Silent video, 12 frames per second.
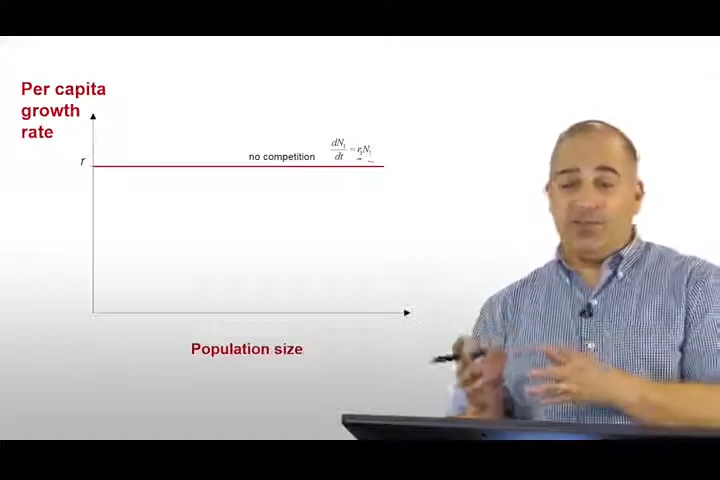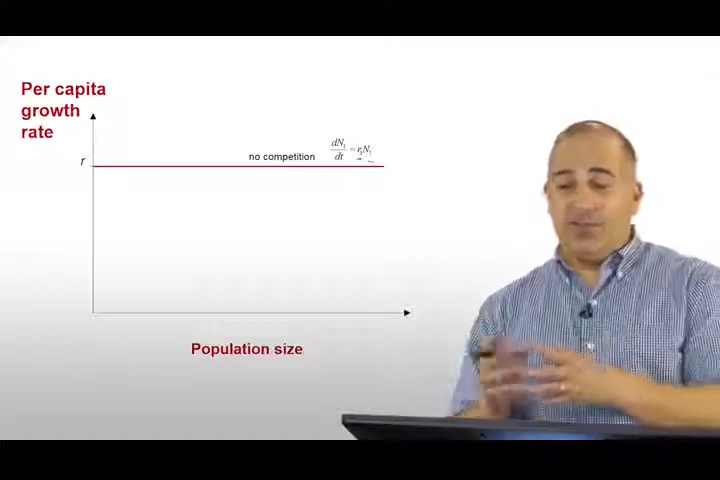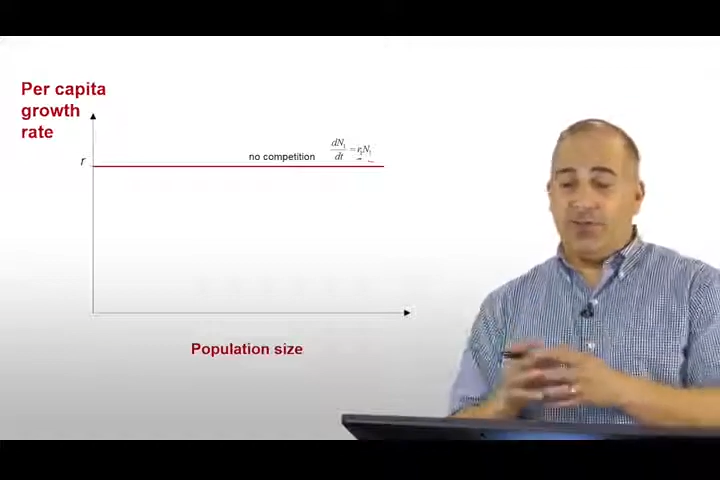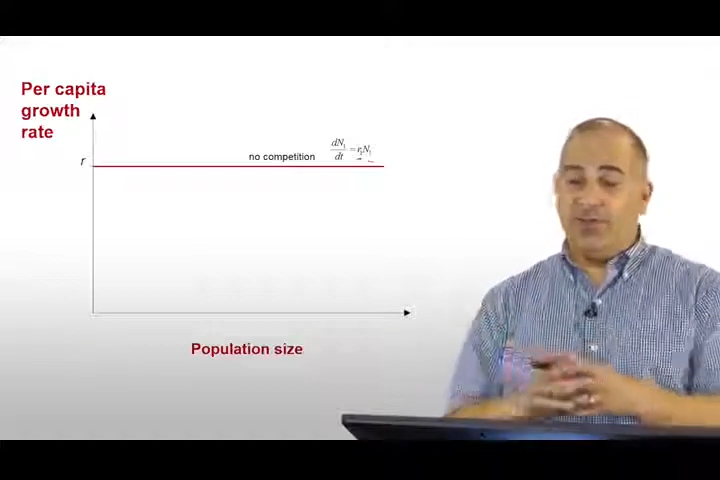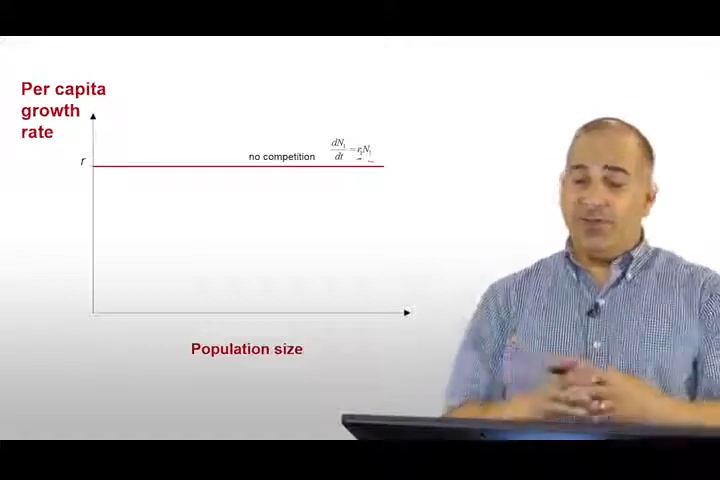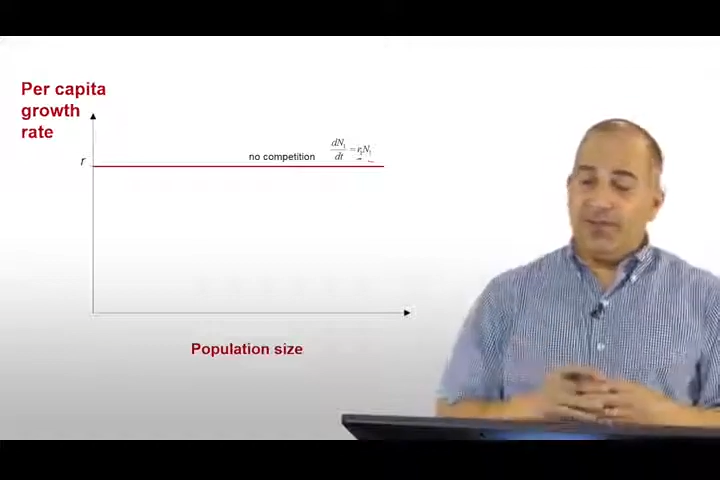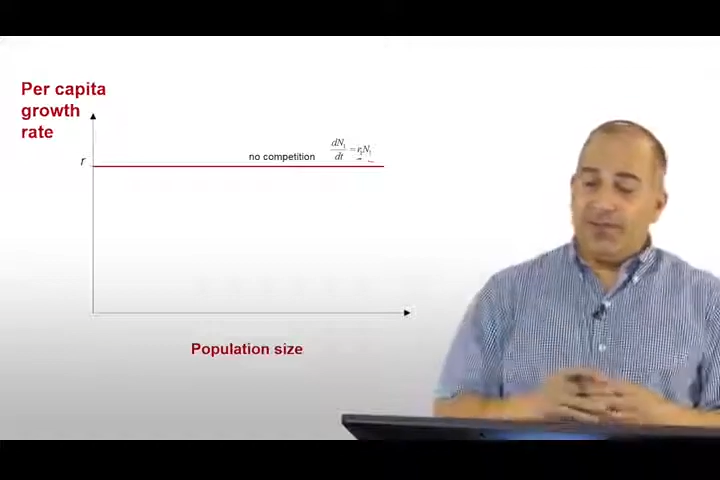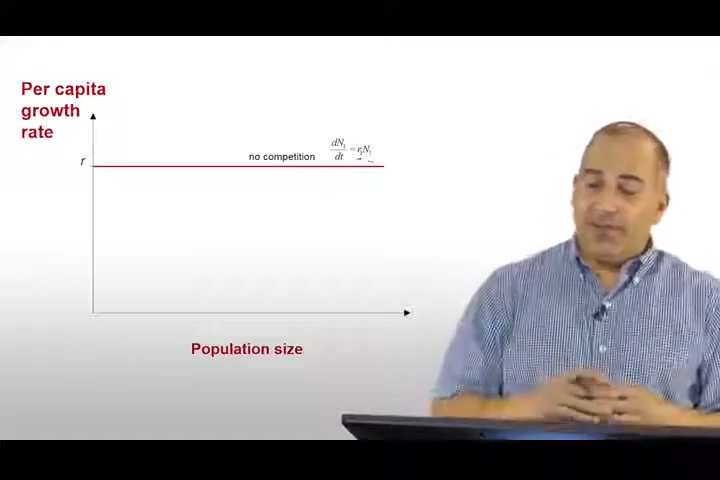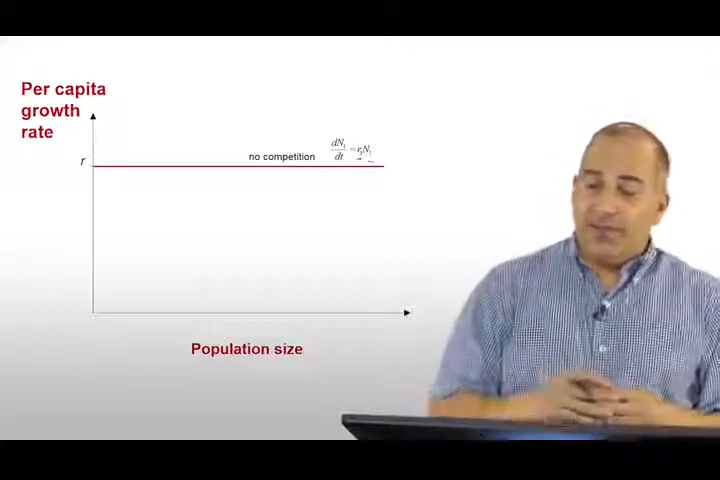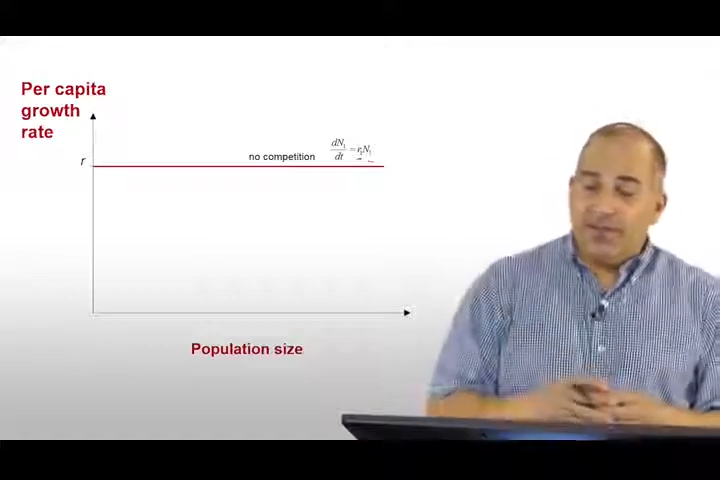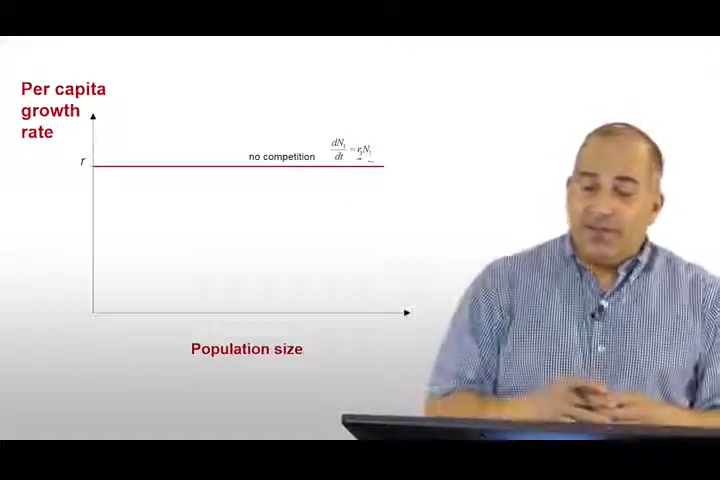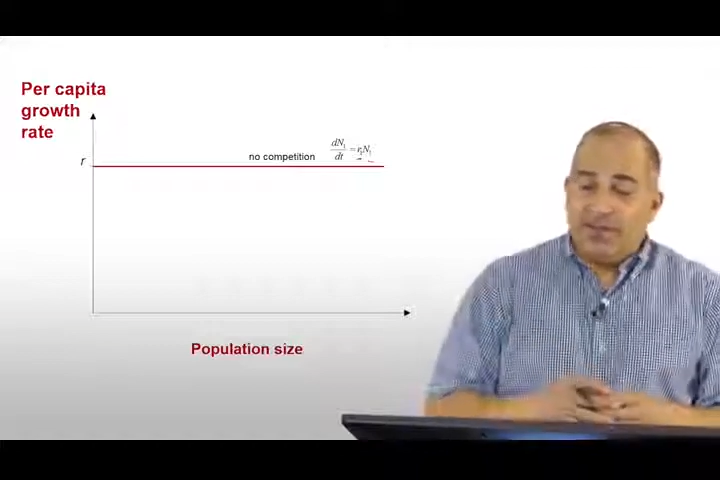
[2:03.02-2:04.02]
2.
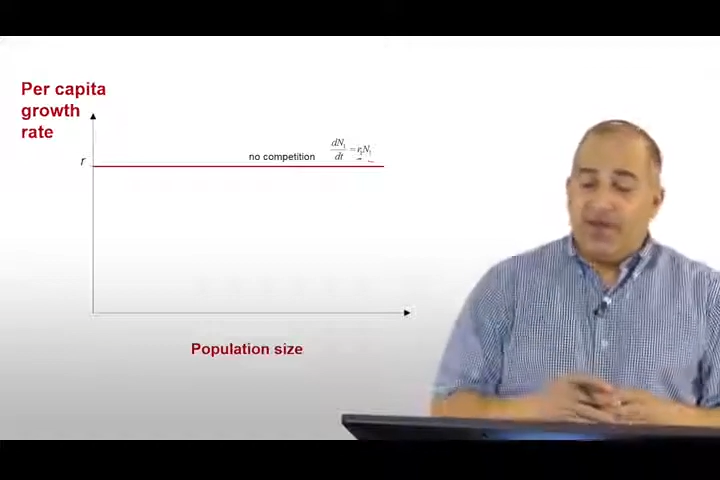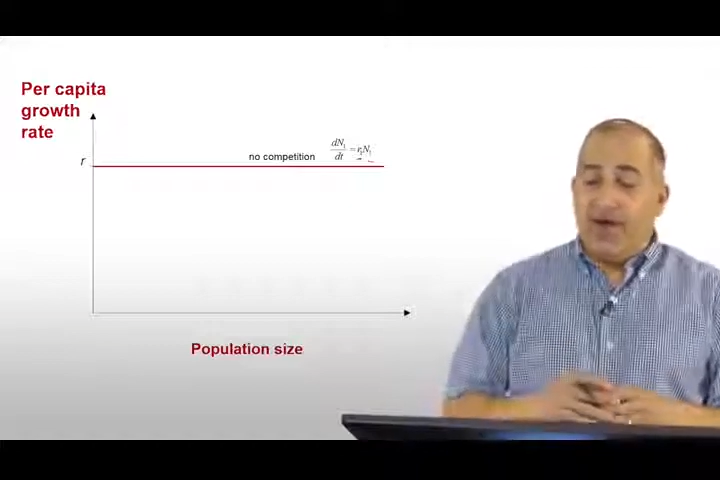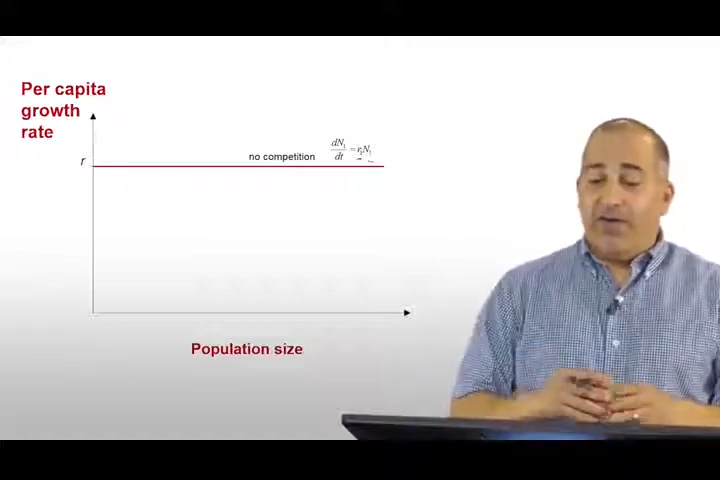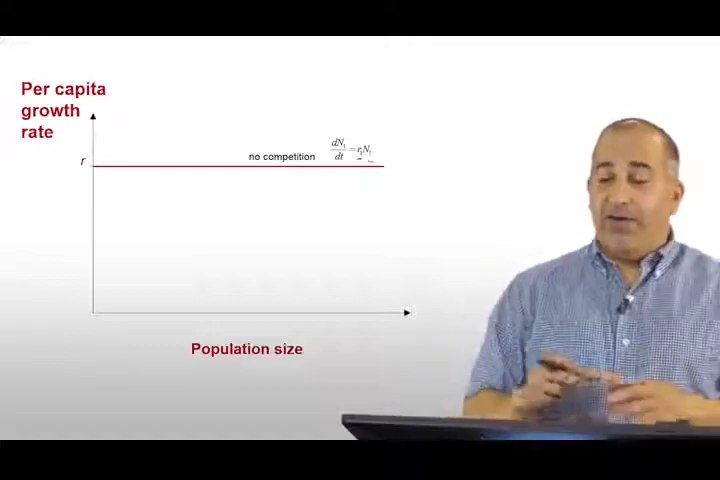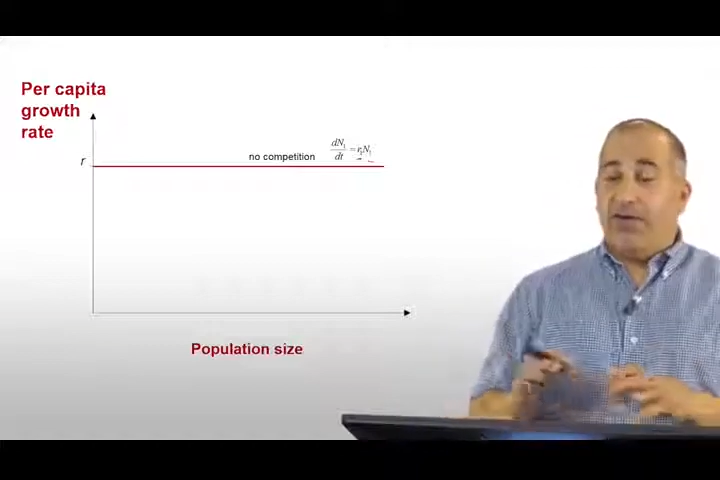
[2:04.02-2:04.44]
Now,